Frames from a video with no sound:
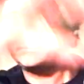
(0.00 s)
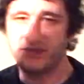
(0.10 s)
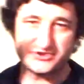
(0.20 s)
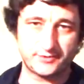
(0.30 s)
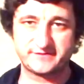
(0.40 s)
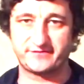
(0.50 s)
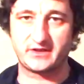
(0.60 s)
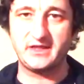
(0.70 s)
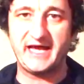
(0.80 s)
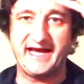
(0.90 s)
in terms of the
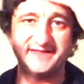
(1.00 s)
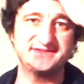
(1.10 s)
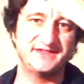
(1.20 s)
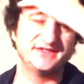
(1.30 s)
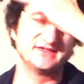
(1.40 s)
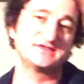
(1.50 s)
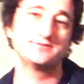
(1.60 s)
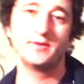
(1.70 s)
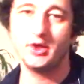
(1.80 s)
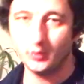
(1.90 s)
class is
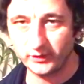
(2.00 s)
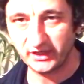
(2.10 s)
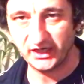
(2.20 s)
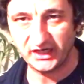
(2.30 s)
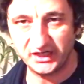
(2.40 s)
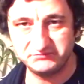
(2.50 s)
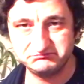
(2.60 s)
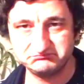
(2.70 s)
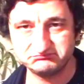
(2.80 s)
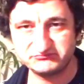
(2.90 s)
we got
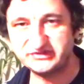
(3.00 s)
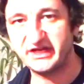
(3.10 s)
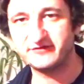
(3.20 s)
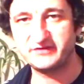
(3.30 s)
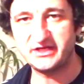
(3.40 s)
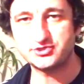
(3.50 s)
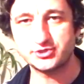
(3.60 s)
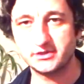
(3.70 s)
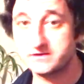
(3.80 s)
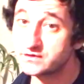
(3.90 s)
State of
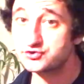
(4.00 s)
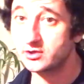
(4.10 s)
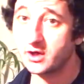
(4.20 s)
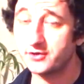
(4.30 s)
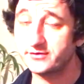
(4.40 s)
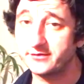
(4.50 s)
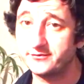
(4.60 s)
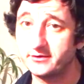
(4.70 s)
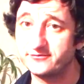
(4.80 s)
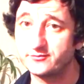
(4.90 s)
Nature and Social Contract
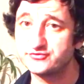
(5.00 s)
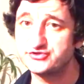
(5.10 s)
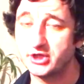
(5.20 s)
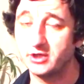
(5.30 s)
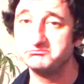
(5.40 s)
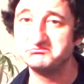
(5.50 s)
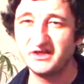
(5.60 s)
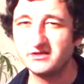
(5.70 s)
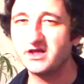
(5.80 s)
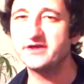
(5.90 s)
Theory from Rousseau.
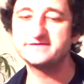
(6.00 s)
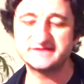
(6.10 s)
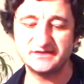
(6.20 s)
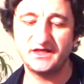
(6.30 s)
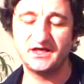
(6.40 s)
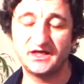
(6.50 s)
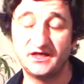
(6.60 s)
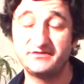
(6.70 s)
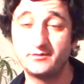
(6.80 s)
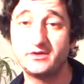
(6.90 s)

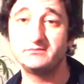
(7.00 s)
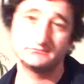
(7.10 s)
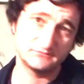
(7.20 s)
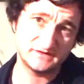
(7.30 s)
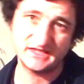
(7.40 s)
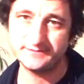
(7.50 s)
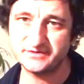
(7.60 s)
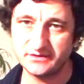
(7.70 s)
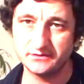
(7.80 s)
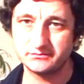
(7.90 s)
Then we skipped
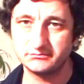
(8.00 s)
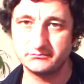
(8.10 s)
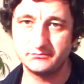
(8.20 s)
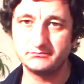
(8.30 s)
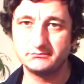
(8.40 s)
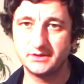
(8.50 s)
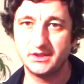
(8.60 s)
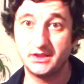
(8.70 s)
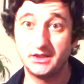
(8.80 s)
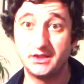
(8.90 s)
to
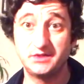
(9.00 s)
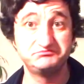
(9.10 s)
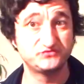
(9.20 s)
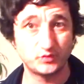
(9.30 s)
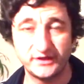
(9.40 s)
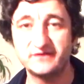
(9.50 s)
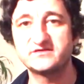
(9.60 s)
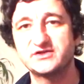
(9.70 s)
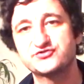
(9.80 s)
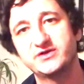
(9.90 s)
the 20th
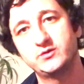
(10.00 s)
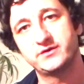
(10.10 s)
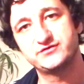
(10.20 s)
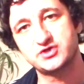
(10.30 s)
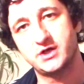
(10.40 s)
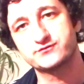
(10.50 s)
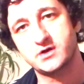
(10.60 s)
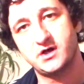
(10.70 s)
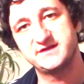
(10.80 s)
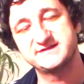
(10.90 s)
century with John
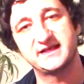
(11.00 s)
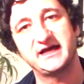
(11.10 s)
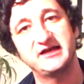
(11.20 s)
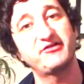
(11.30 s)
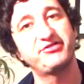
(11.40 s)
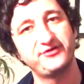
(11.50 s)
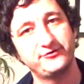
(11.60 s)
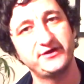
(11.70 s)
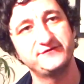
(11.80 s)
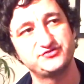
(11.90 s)
Rawls and got A
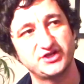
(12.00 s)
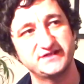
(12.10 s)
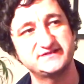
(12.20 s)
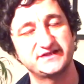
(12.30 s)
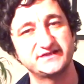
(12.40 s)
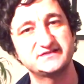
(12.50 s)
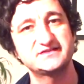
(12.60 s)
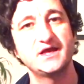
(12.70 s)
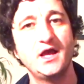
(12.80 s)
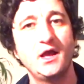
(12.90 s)
Theory of
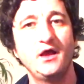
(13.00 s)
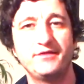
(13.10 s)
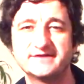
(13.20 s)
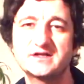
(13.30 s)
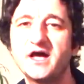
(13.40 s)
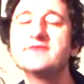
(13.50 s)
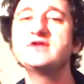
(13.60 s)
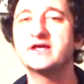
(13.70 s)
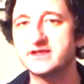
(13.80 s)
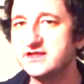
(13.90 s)
Justice. That's kind of
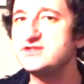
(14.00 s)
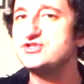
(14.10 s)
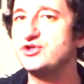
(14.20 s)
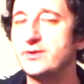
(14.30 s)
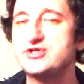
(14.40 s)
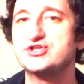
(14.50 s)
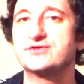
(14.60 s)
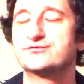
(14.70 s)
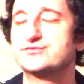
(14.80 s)
like a continuation of